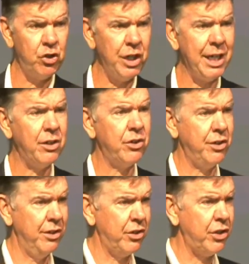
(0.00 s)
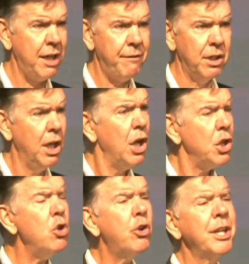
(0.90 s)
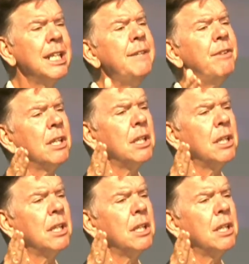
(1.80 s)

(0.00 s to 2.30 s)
6, and 7. You could live a